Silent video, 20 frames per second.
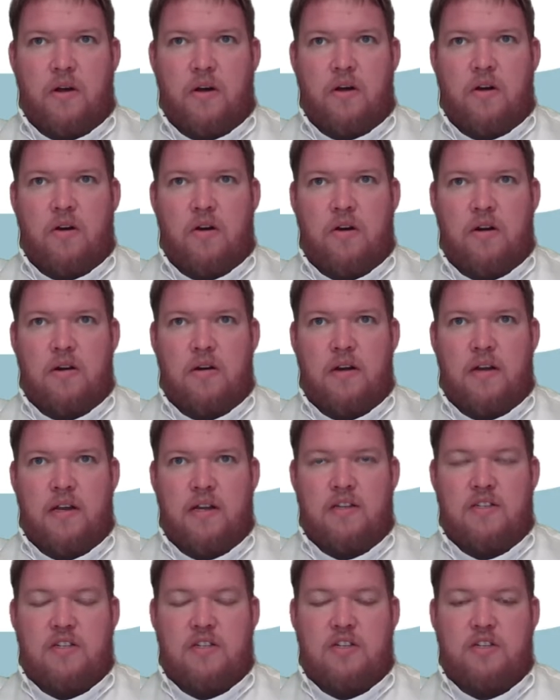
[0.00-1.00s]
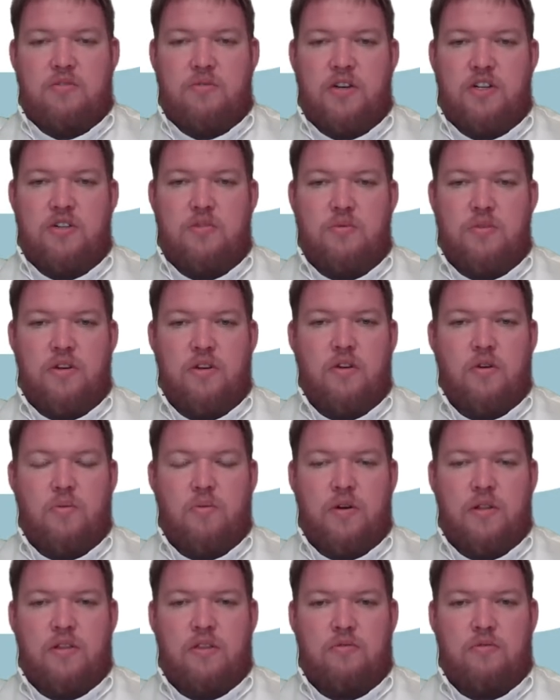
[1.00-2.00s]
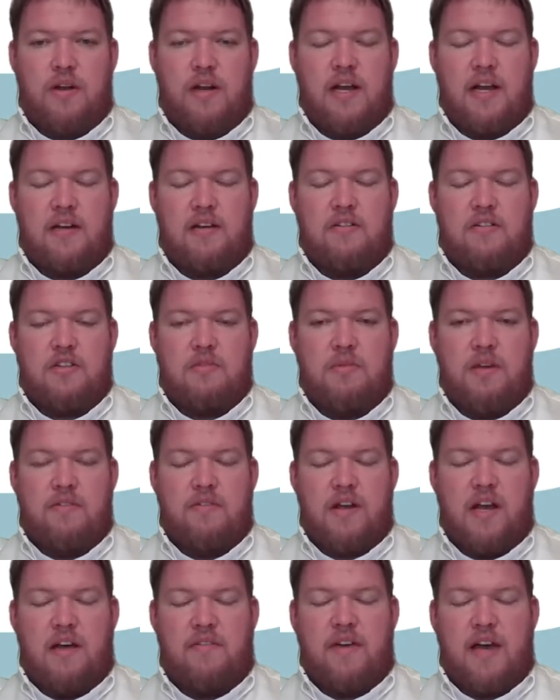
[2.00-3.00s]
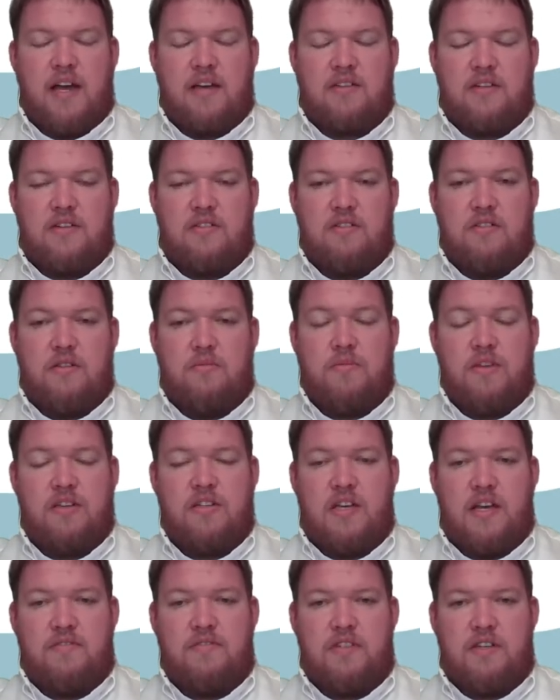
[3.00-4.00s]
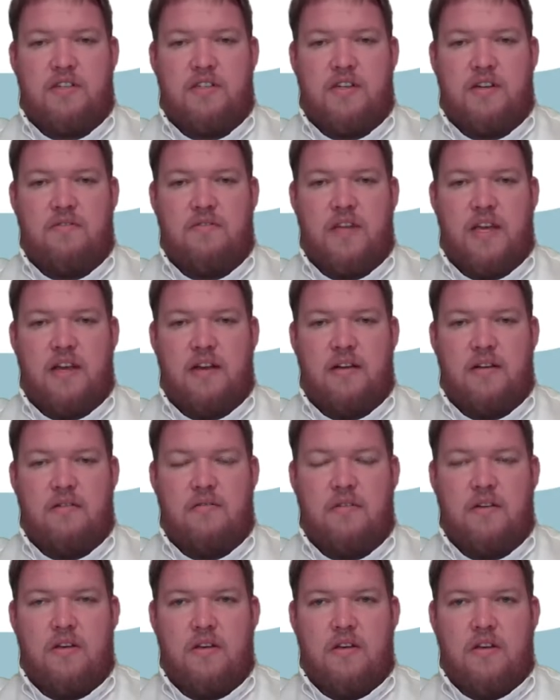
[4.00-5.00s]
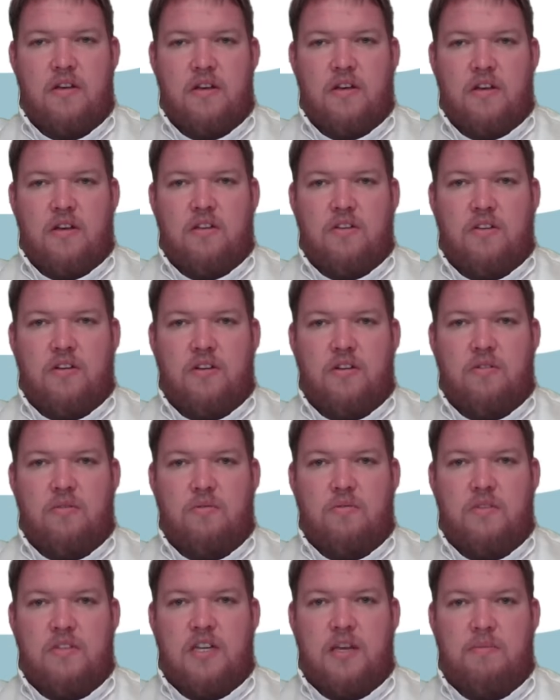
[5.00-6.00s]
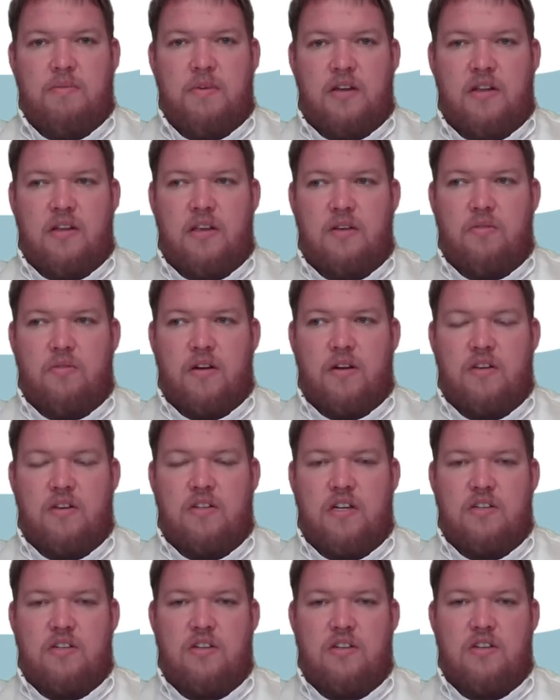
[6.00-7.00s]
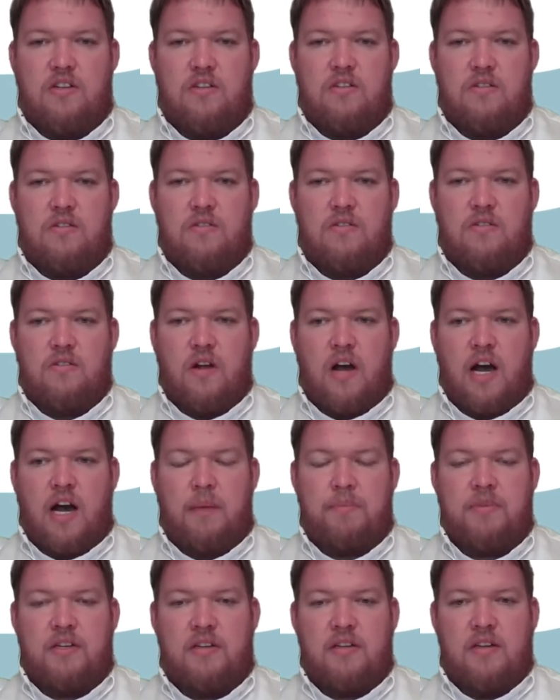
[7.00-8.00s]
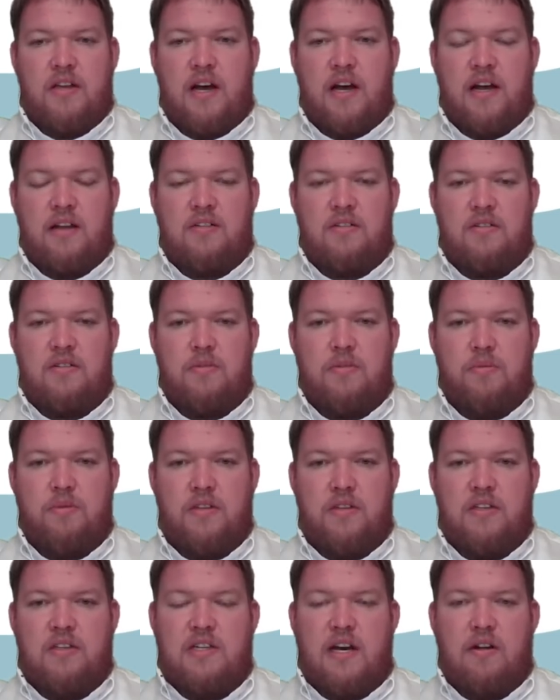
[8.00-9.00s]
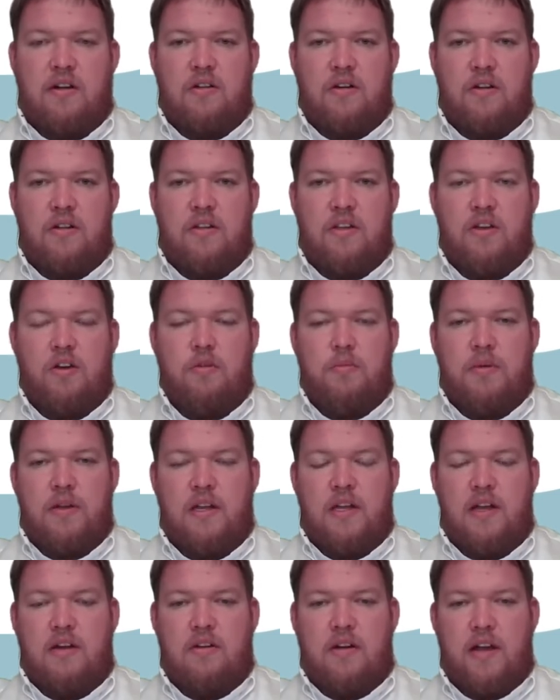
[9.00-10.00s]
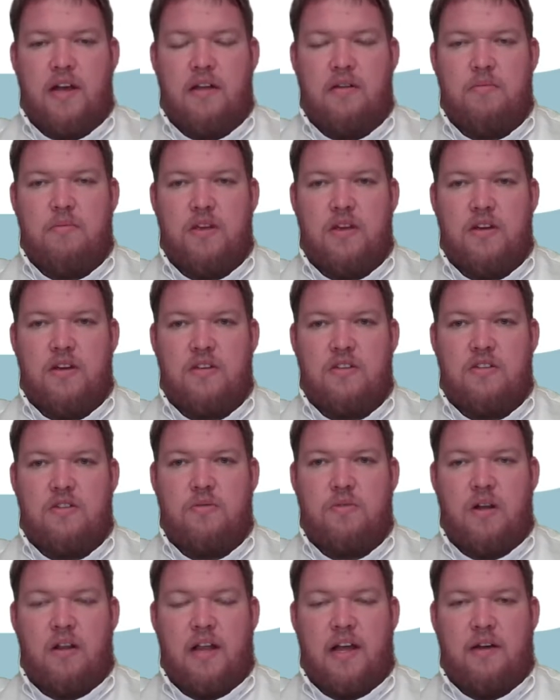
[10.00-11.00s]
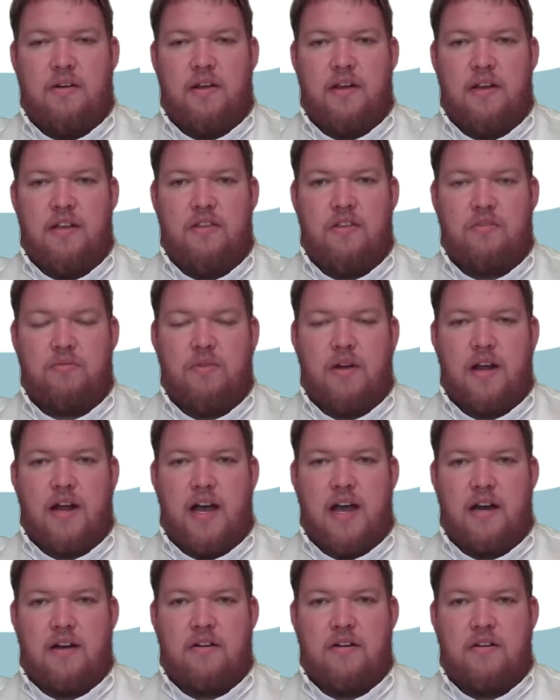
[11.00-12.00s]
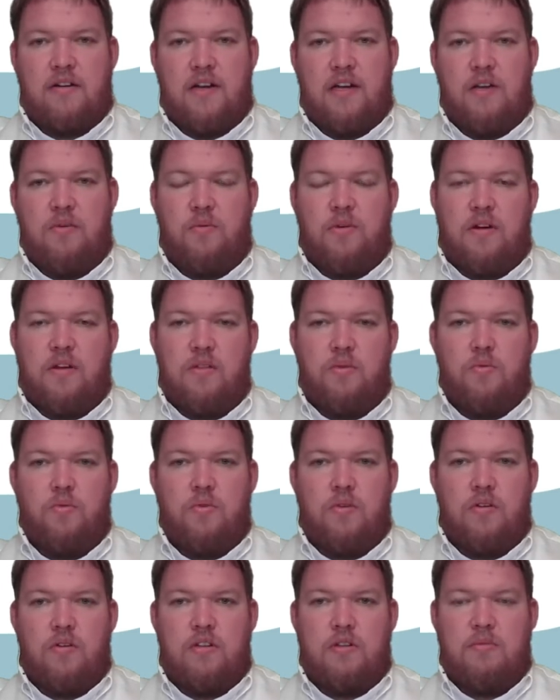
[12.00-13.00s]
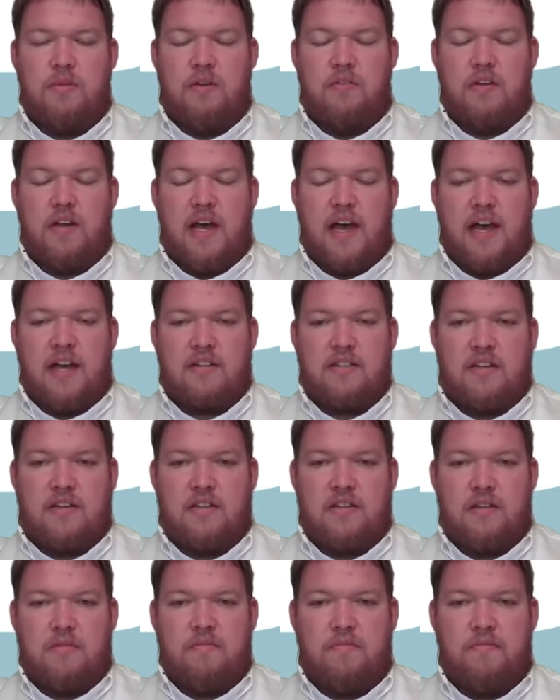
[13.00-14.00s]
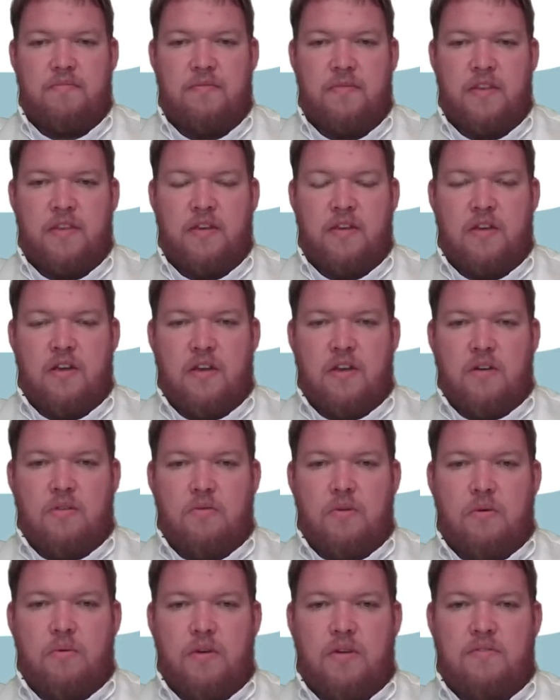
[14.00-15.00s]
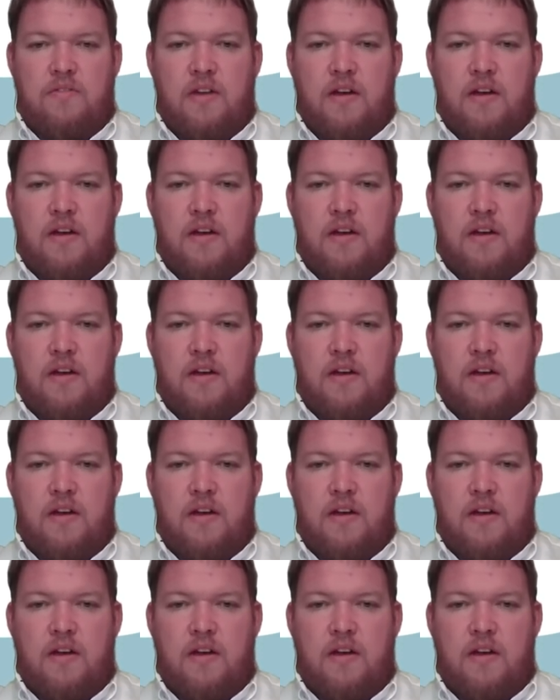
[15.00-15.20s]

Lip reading: are in a situation where you don't want threat actors to be able to have access to them because they have sensitive data. So typically organizations opt not to put these out on the open internet because you would allow any threat actor anywhere in the world to be able to access them. What we've